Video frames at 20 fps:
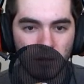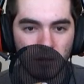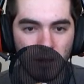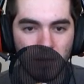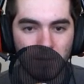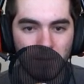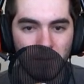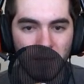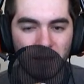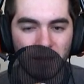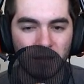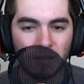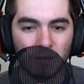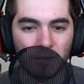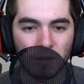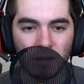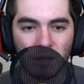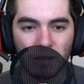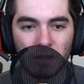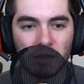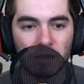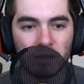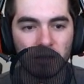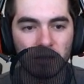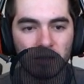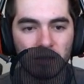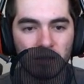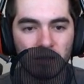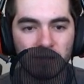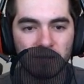Not many, really.
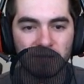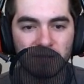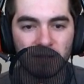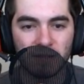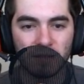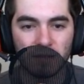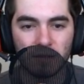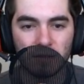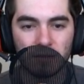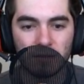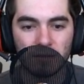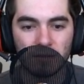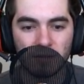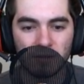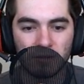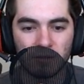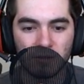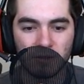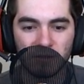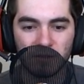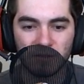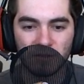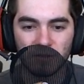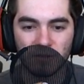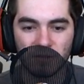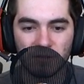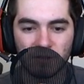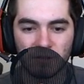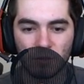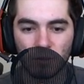It's not nearly as
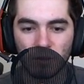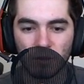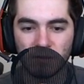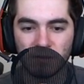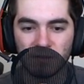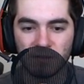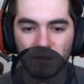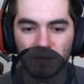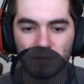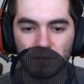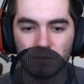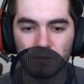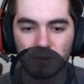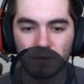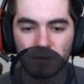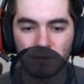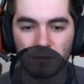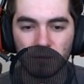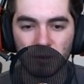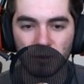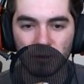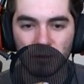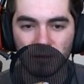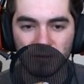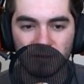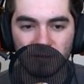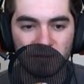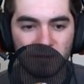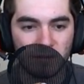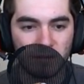good as the green stuff, at the very
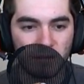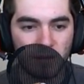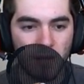least.